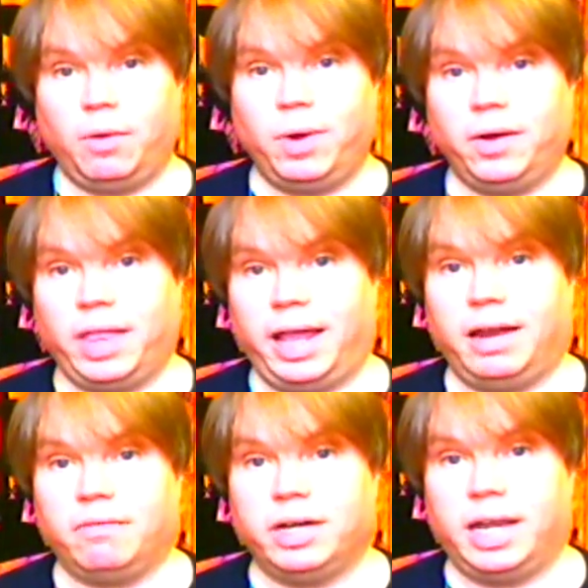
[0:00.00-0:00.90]
I wear that
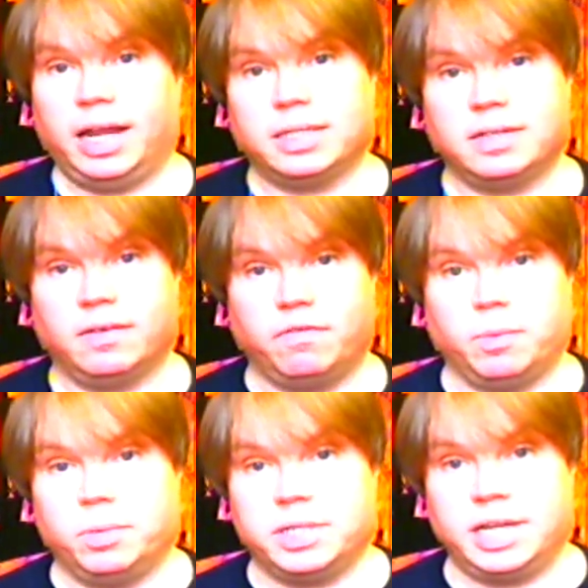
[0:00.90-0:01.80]
every day, so
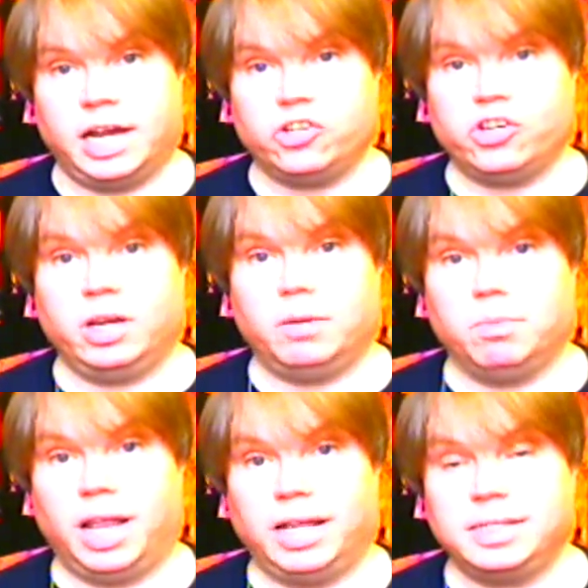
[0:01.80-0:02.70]
for protection
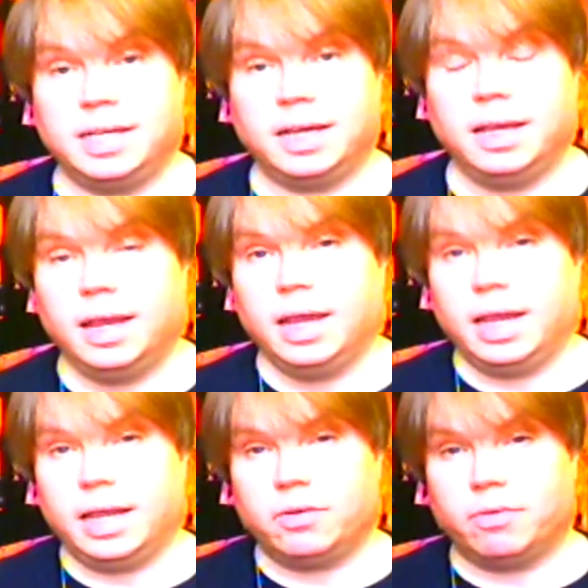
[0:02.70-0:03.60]
and blessing,
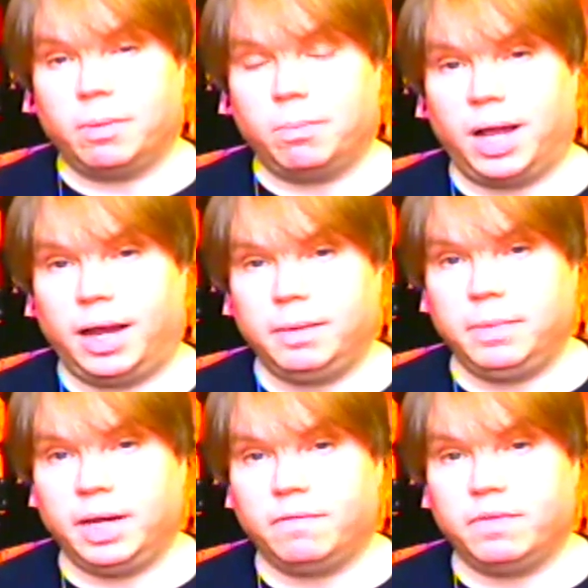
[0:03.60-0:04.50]
and to
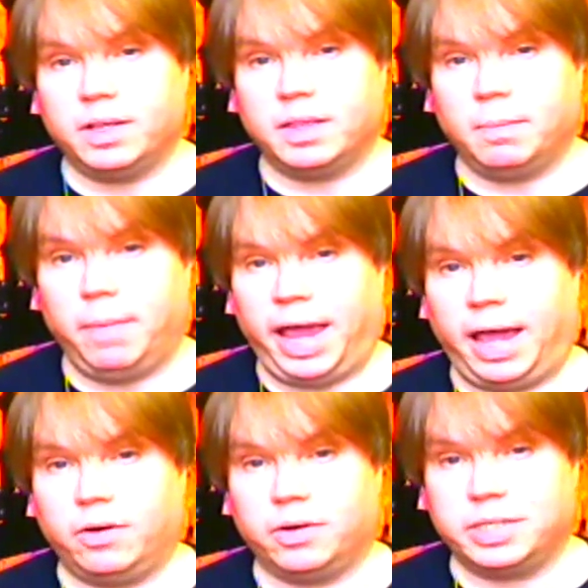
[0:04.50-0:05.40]
remind me of the
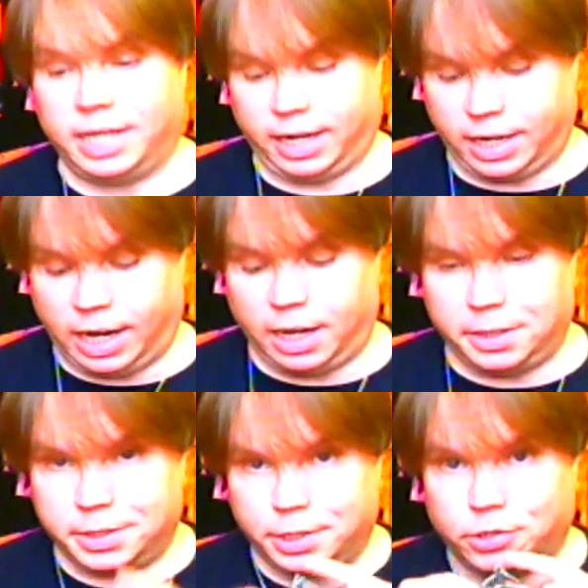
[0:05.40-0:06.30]
matters that God
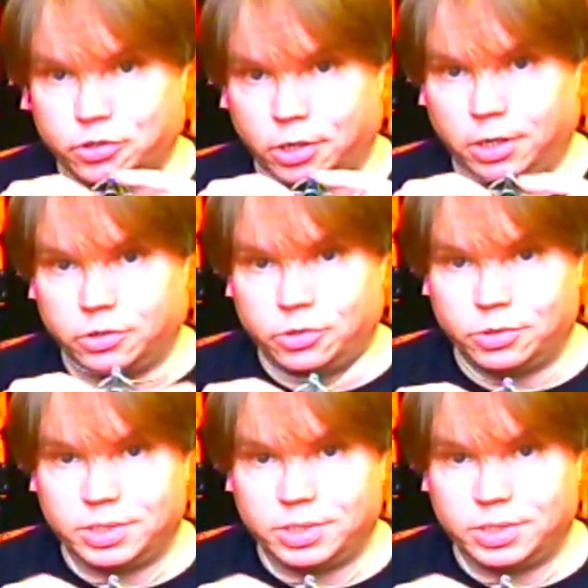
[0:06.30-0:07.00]
is in charge.